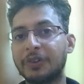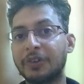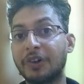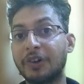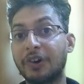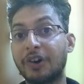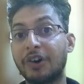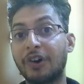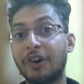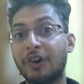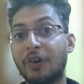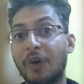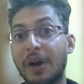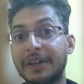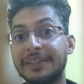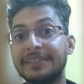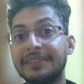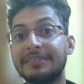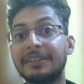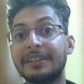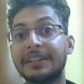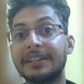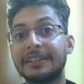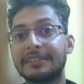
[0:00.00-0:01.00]
So what
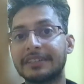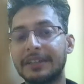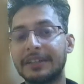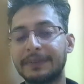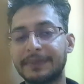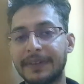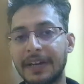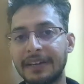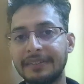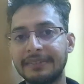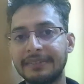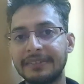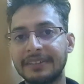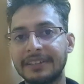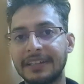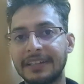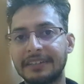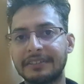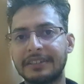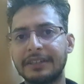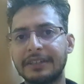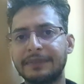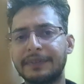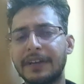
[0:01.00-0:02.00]
is the descriptors?
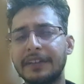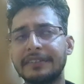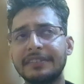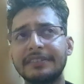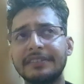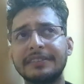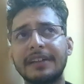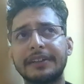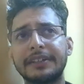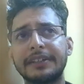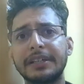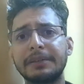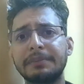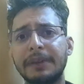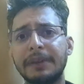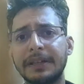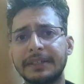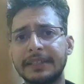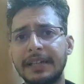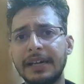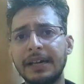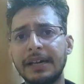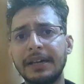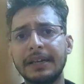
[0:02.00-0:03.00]
Descriptors is nothing
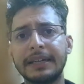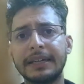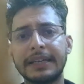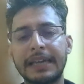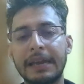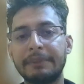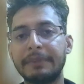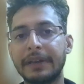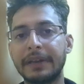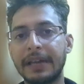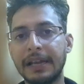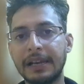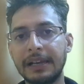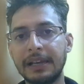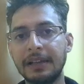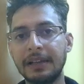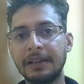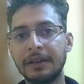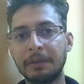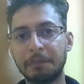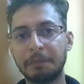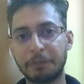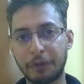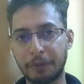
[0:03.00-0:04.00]
but the chemical
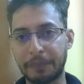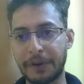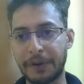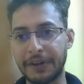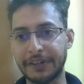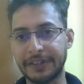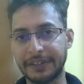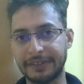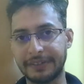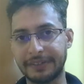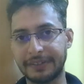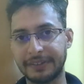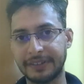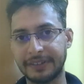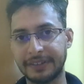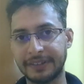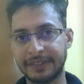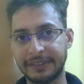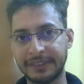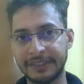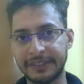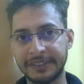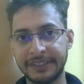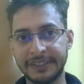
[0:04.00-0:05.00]
properties.
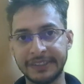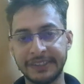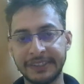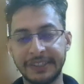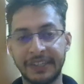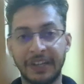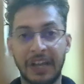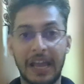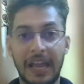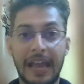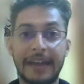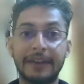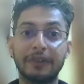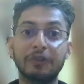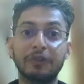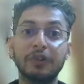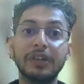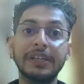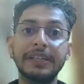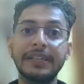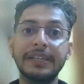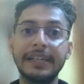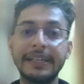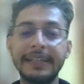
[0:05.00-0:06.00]
And
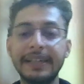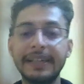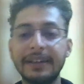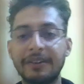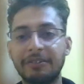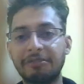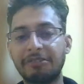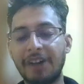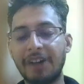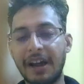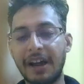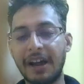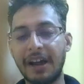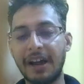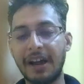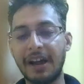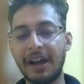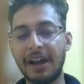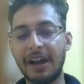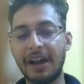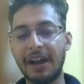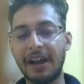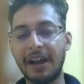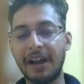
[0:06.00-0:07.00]
we need one
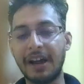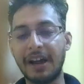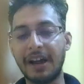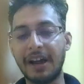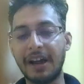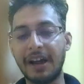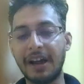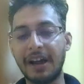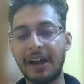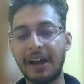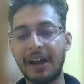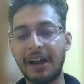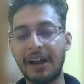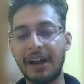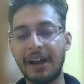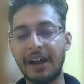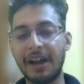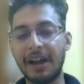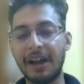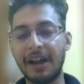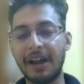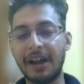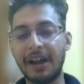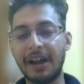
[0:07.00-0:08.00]

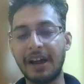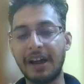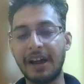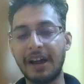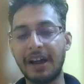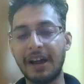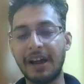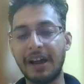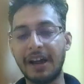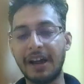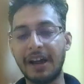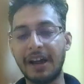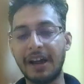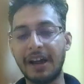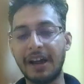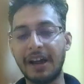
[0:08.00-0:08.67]
template dataset.